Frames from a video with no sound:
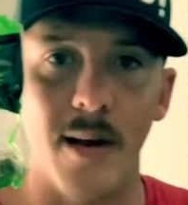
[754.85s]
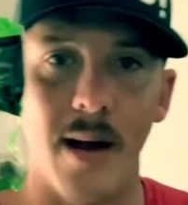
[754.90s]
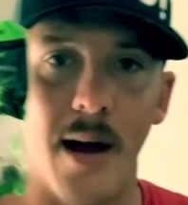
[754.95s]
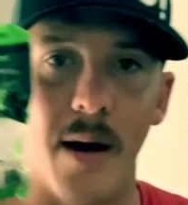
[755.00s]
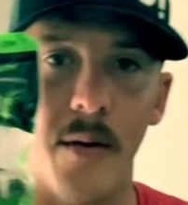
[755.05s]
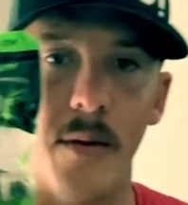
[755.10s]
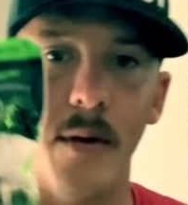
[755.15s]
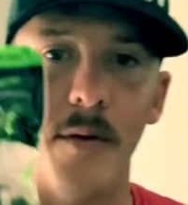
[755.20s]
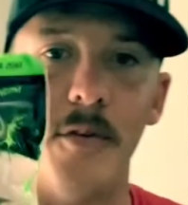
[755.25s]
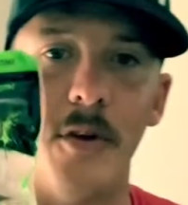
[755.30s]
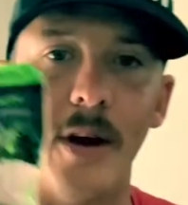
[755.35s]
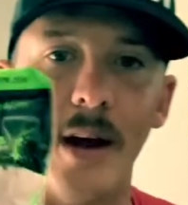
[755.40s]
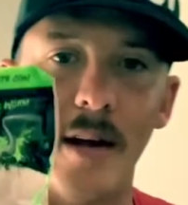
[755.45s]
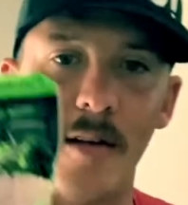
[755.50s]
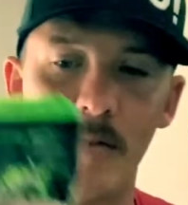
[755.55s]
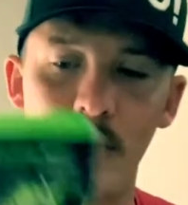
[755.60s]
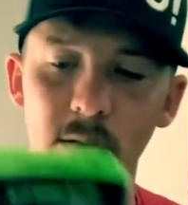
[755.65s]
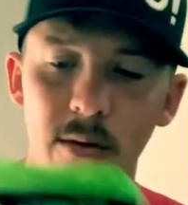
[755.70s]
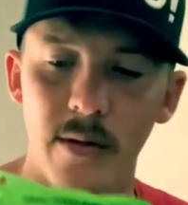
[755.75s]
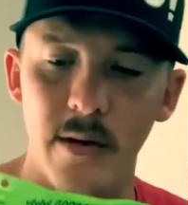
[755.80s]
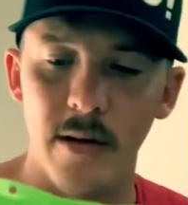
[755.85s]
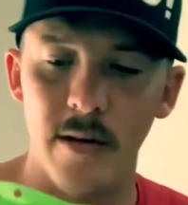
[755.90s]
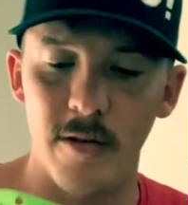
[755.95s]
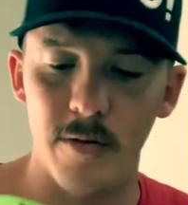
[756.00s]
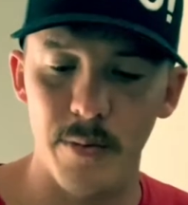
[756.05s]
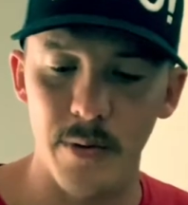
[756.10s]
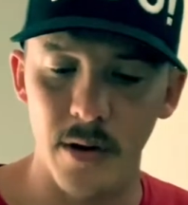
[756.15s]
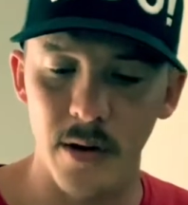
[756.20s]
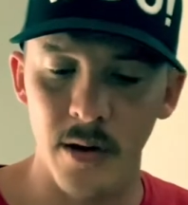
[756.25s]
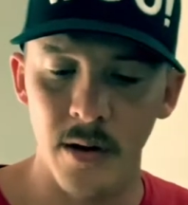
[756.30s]
I don't know if you guys do this,
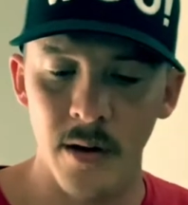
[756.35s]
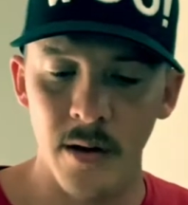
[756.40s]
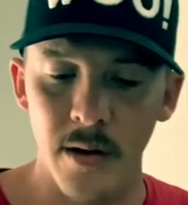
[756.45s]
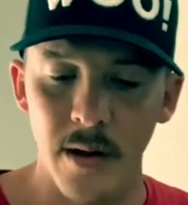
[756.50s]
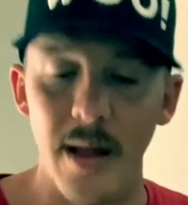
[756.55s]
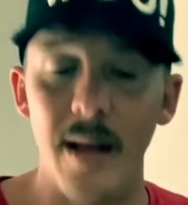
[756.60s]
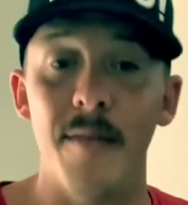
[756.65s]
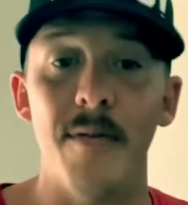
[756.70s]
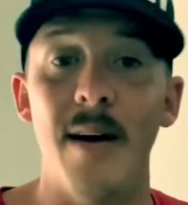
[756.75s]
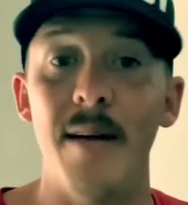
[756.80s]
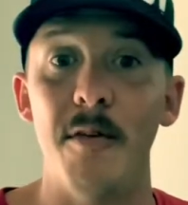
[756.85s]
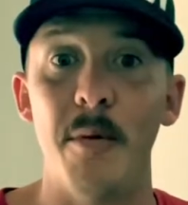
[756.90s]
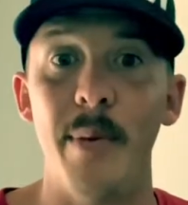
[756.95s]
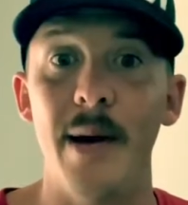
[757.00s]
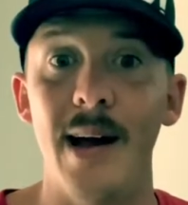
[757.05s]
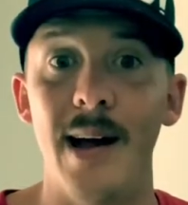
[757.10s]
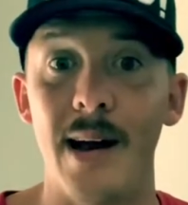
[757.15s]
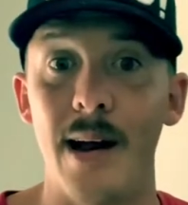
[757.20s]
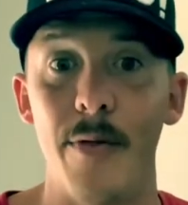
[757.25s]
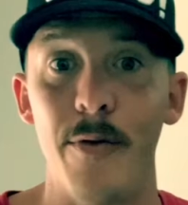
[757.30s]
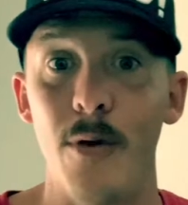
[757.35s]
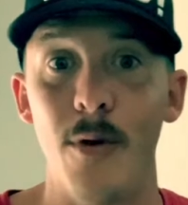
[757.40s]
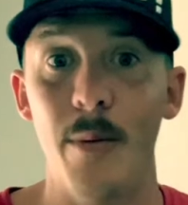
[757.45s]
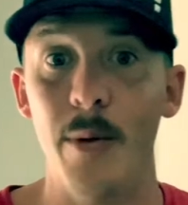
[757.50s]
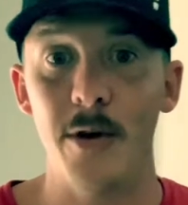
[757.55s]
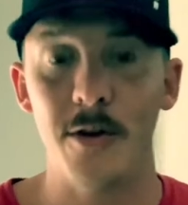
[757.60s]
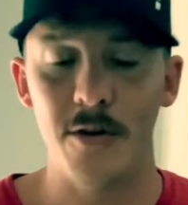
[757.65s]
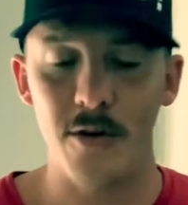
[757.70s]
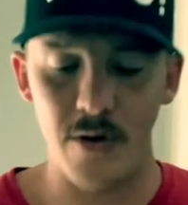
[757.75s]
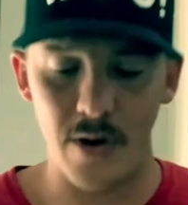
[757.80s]
but if I have a bag, I throw a
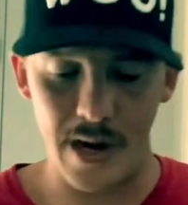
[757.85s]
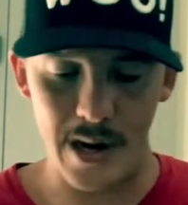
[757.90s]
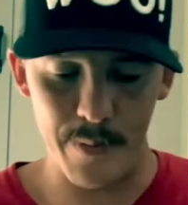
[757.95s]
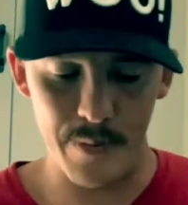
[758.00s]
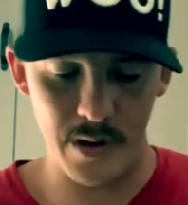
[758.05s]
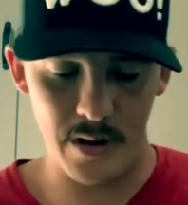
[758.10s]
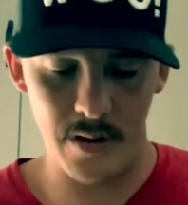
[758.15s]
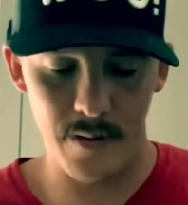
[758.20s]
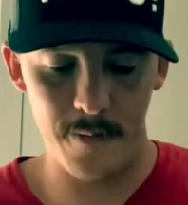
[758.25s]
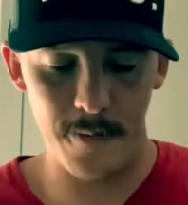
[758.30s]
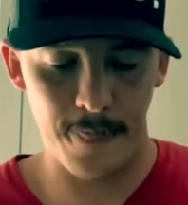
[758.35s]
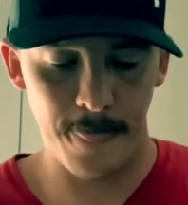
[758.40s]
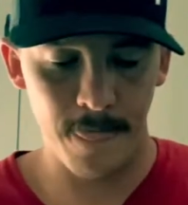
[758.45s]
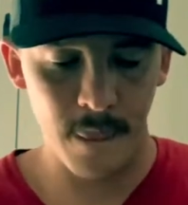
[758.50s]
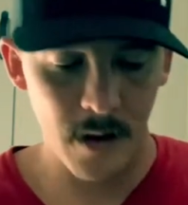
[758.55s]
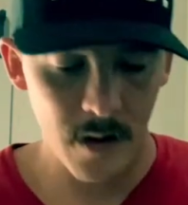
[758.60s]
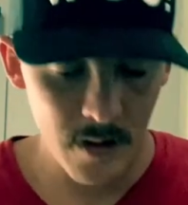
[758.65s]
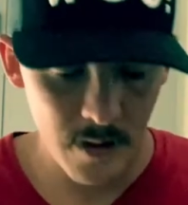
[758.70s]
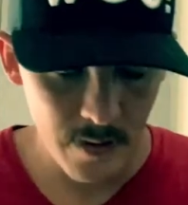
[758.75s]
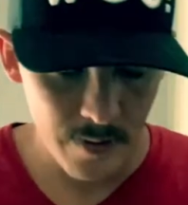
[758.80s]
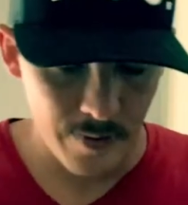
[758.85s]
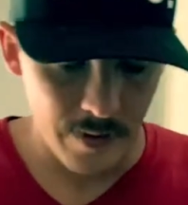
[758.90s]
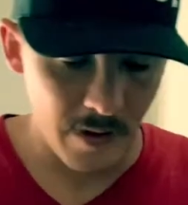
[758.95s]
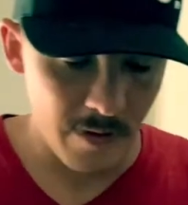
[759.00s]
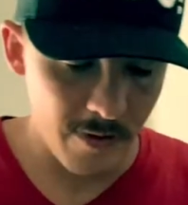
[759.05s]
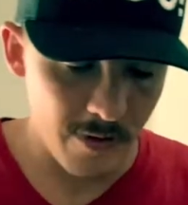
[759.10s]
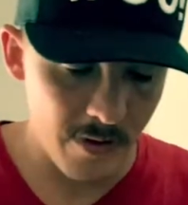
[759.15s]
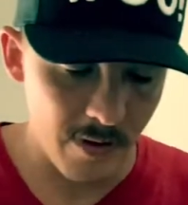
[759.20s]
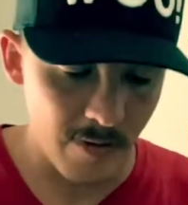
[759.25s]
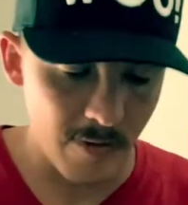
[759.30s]
bunch of crap in it. These
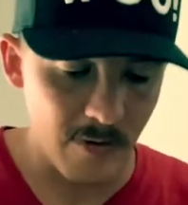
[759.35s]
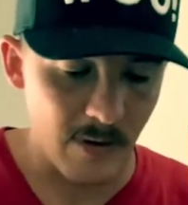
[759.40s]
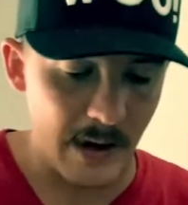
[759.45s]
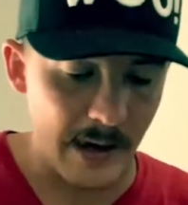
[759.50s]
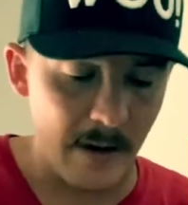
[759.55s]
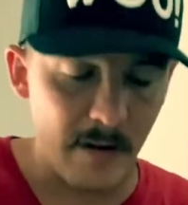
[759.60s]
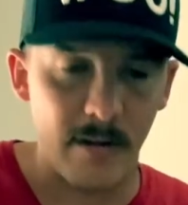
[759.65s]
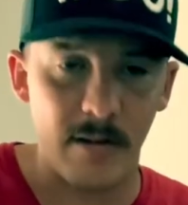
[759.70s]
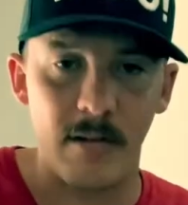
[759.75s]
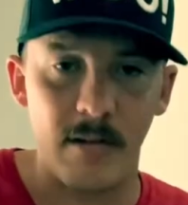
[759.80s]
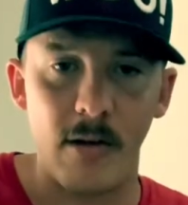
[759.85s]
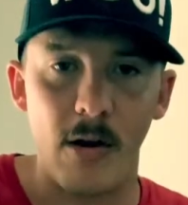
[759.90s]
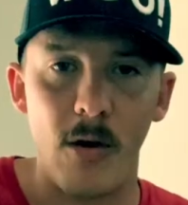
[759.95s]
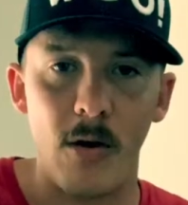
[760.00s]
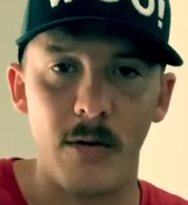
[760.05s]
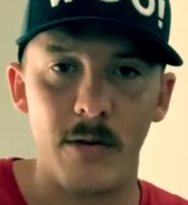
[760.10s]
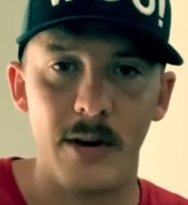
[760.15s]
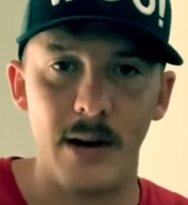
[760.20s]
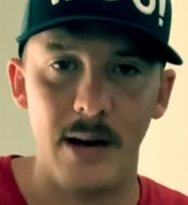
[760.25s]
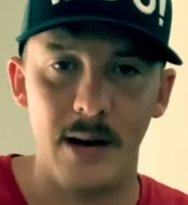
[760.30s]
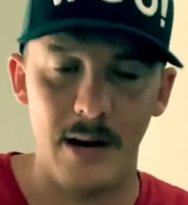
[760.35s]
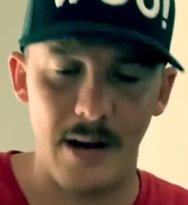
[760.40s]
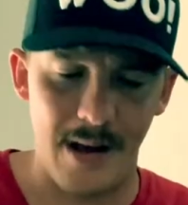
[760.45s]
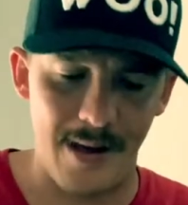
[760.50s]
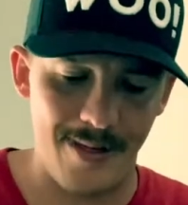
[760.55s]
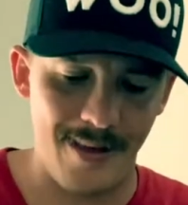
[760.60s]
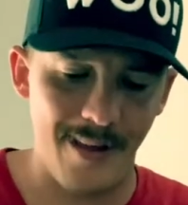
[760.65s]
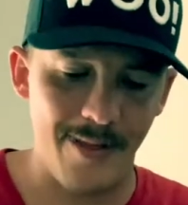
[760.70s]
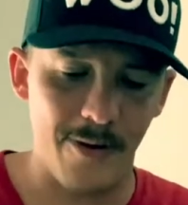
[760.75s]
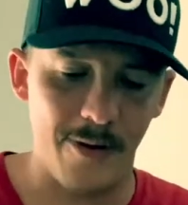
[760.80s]
are just like salted, I
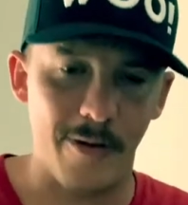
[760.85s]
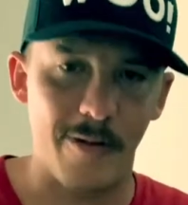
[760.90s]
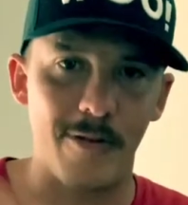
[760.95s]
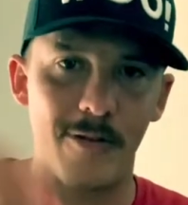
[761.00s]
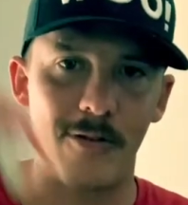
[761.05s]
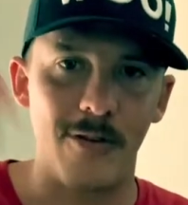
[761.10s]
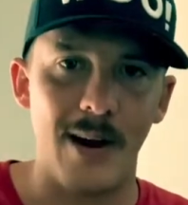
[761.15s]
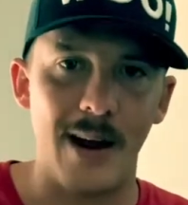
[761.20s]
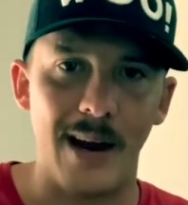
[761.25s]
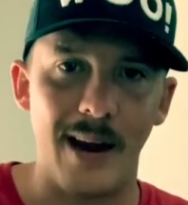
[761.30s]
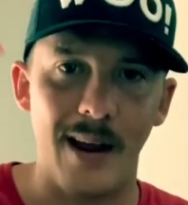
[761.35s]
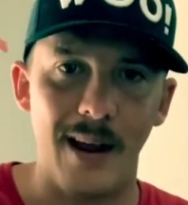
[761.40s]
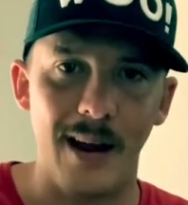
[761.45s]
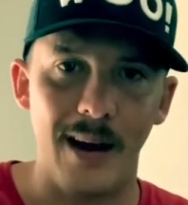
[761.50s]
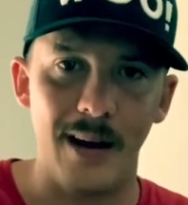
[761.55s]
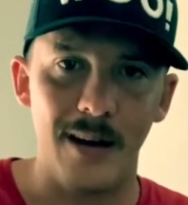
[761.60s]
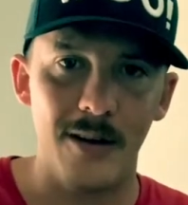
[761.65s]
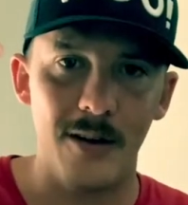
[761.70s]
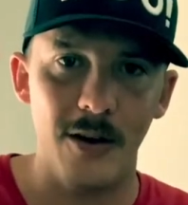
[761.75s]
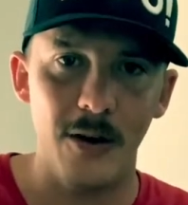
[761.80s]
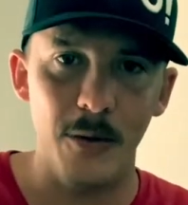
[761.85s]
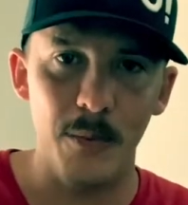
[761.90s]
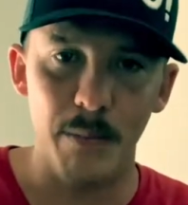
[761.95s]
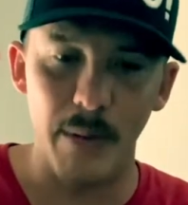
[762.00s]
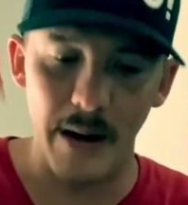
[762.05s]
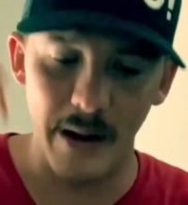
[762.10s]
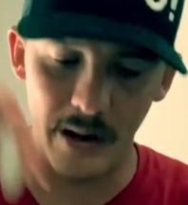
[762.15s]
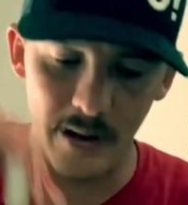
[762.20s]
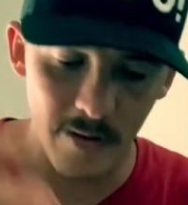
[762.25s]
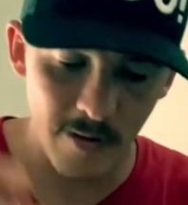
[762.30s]
think they're Strike King, 2
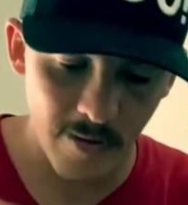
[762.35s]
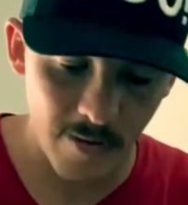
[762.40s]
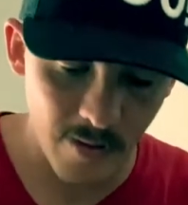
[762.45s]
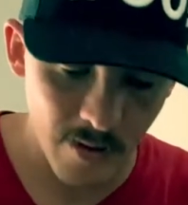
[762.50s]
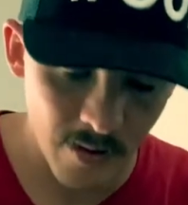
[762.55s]
baits.